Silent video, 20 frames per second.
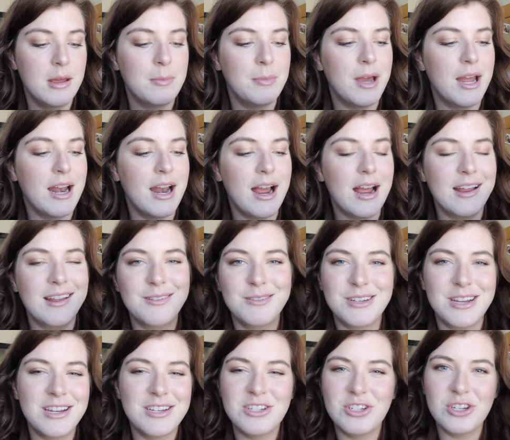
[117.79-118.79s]
But
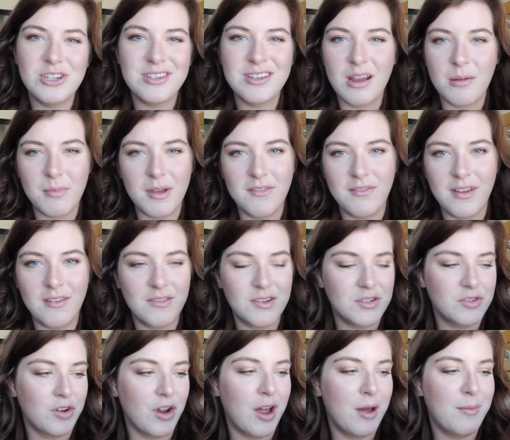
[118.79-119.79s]
it's just not my
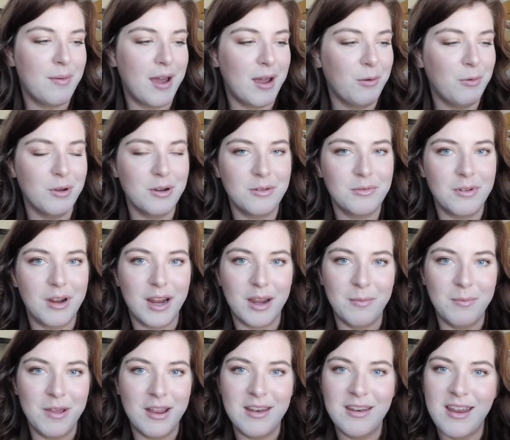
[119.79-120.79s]
favorite scrub. I wouldn't
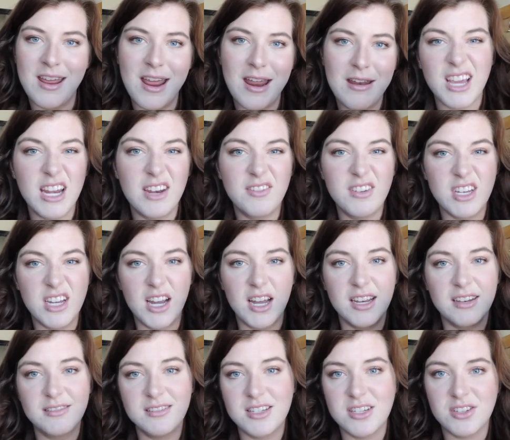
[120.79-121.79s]
recommend it. Kind of a
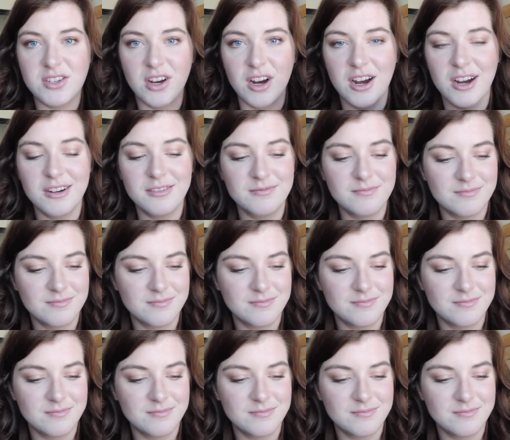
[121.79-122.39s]
dud to start.